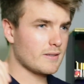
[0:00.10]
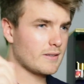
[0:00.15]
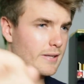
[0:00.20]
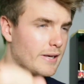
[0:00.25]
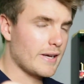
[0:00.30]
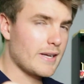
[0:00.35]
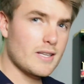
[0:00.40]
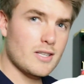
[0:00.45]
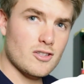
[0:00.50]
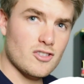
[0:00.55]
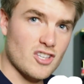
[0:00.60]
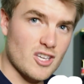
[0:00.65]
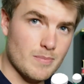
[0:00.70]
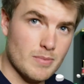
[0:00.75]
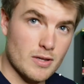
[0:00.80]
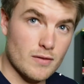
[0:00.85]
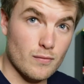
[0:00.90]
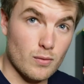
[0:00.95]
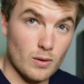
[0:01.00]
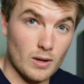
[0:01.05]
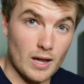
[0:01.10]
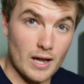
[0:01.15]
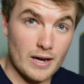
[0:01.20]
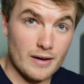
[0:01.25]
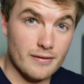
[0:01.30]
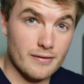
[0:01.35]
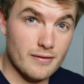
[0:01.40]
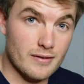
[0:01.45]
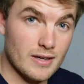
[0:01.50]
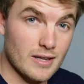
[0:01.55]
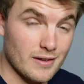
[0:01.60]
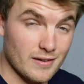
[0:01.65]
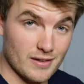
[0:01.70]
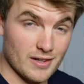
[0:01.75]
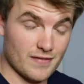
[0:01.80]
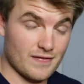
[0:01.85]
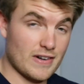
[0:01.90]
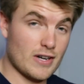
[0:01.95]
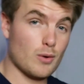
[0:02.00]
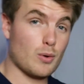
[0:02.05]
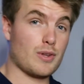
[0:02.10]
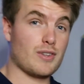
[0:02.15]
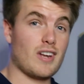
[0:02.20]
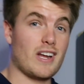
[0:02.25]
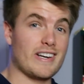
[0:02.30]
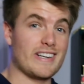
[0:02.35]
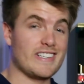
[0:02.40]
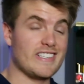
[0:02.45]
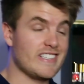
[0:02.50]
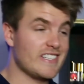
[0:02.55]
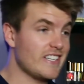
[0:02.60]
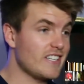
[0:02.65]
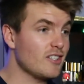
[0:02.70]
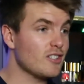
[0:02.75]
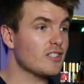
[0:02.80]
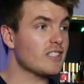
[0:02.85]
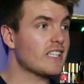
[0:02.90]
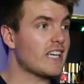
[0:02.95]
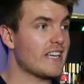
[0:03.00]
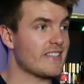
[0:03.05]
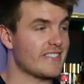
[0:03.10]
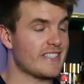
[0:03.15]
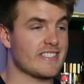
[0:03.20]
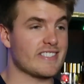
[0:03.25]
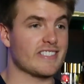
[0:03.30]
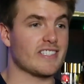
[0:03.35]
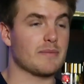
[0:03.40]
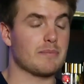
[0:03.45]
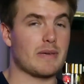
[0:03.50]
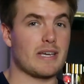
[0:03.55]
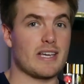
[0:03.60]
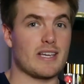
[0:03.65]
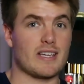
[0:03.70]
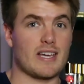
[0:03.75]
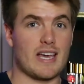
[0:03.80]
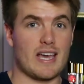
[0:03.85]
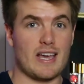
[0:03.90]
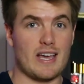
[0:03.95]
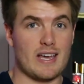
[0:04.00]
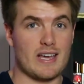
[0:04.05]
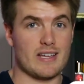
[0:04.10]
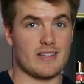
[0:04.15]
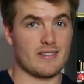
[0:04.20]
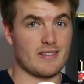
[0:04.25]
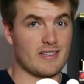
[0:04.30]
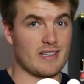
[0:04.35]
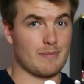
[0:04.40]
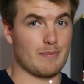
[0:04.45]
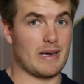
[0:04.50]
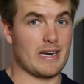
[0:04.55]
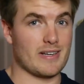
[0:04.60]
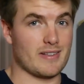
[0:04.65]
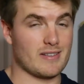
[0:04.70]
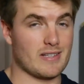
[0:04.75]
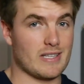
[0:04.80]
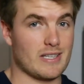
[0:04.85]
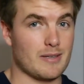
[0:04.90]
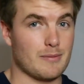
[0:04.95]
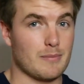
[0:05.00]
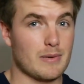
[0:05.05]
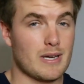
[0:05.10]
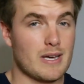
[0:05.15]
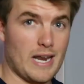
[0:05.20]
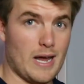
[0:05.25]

10 cheapies for life. This video is not nearly as easy to make as it might seem.